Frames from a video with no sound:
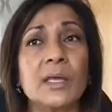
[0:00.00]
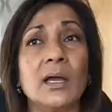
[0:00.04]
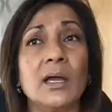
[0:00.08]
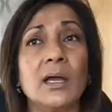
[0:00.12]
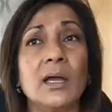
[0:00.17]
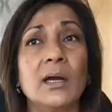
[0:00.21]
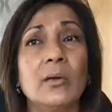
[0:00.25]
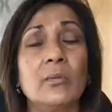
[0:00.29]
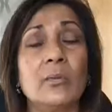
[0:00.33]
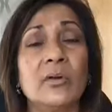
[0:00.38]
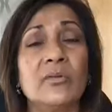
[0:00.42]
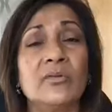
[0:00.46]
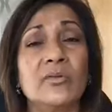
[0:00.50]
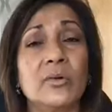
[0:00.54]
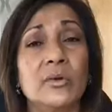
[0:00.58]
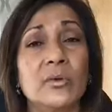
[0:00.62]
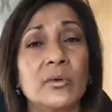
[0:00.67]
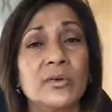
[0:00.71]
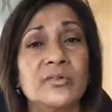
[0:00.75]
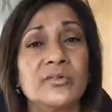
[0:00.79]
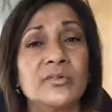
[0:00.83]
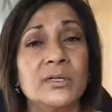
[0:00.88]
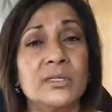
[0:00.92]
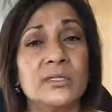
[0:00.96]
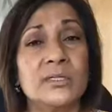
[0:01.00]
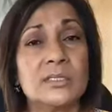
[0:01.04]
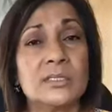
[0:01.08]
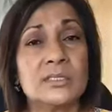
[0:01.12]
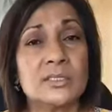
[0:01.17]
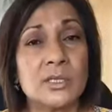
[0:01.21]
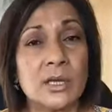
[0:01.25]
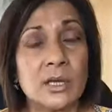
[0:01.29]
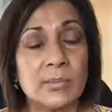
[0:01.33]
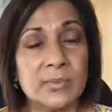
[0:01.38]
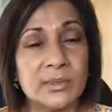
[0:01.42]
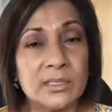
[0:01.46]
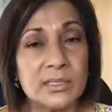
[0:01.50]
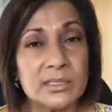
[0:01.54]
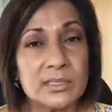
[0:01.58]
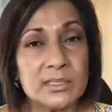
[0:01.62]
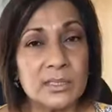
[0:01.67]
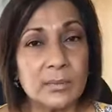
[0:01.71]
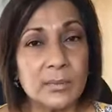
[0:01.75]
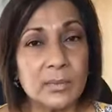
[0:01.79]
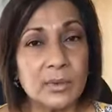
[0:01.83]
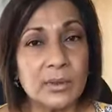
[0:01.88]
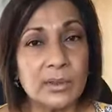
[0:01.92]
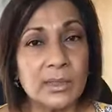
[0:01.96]
However, grief doesn't stop in the
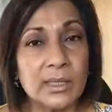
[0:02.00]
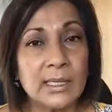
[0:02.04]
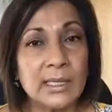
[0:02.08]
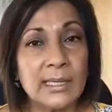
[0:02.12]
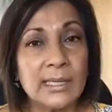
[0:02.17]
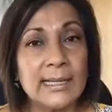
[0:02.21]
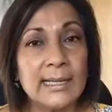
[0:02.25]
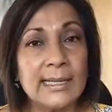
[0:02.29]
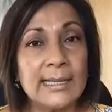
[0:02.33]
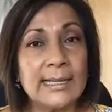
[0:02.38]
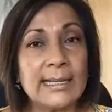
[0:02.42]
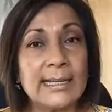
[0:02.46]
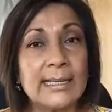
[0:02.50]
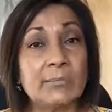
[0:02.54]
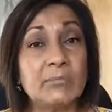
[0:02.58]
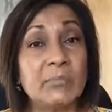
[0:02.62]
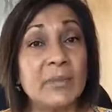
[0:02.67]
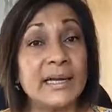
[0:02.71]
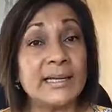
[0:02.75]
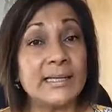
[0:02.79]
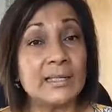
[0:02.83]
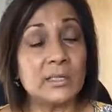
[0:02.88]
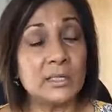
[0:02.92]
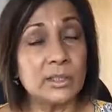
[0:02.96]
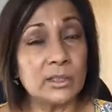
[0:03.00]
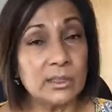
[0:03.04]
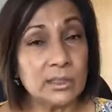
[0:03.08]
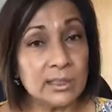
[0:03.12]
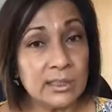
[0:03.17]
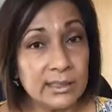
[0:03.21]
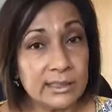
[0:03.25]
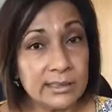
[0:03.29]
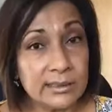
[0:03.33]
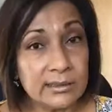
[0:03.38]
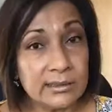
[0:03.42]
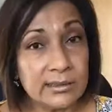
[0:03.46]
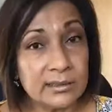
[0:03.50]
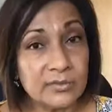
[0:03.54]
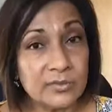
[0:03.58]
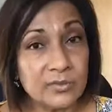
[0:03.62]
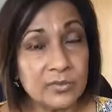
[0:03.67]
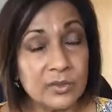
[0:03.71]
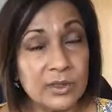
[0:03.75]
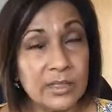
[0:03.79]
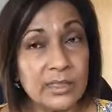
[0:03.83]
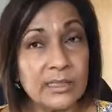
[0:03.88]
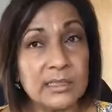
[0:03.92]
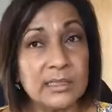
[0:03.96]
summer. It might look a little
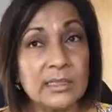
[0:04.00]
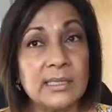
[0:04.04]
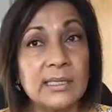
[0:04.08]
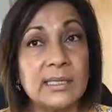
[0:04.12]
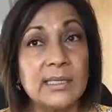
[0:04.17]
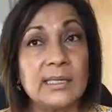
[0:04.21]
different